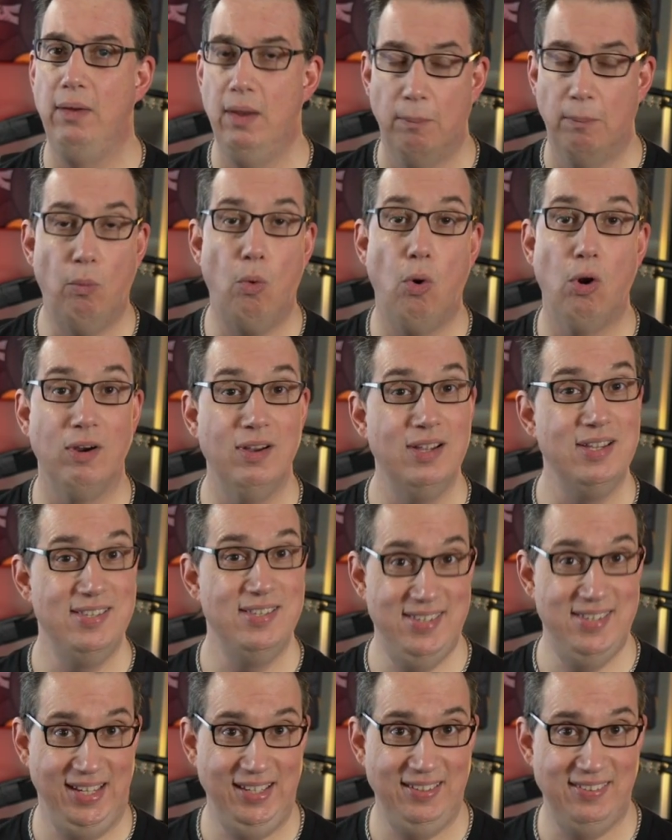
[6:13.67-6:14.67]
more
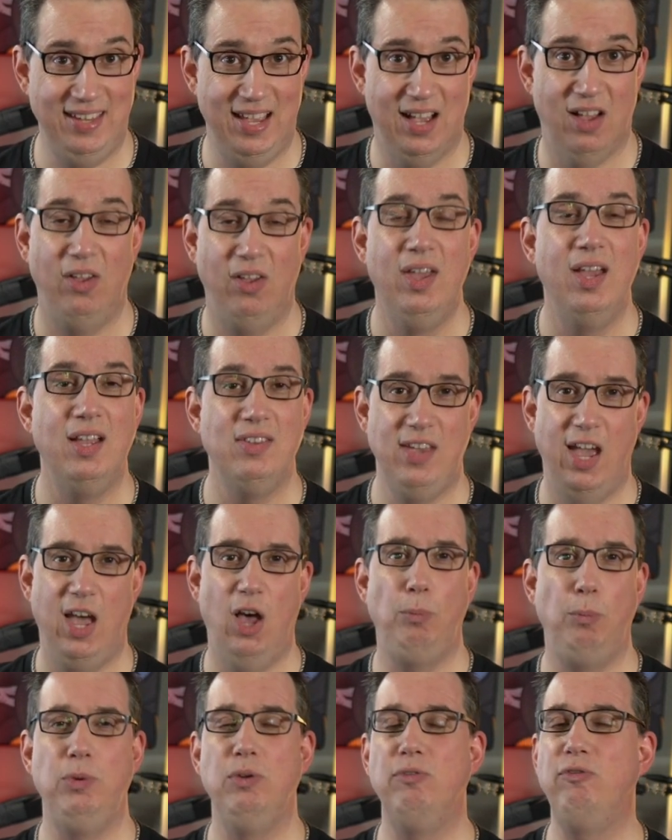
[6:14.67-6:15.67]
detail to
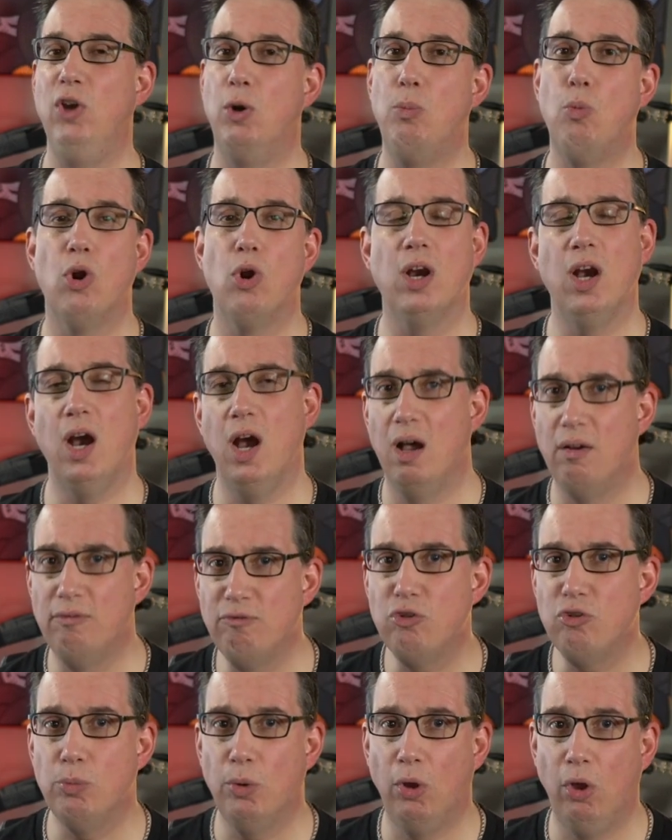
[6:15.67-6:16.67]
help you feel more
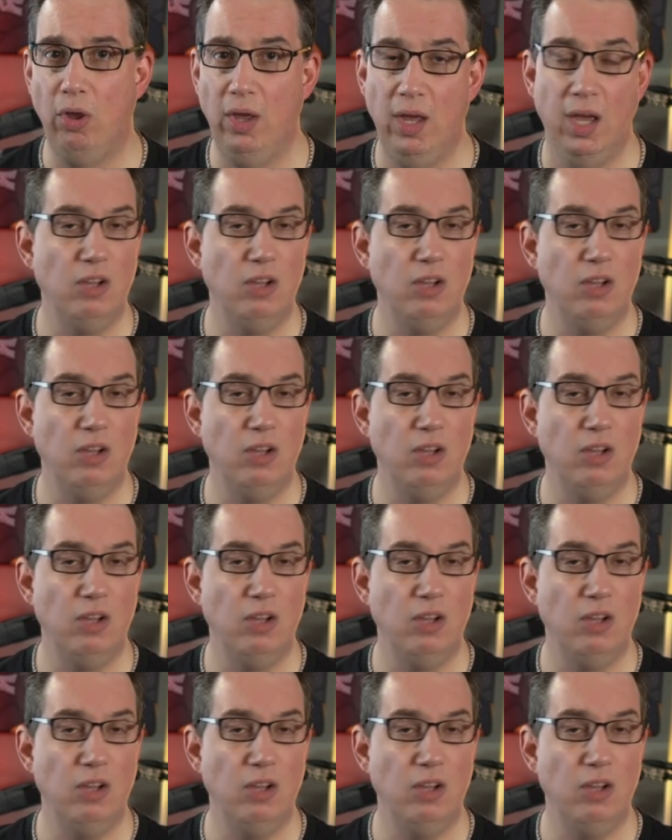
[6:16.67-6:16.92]
comfortable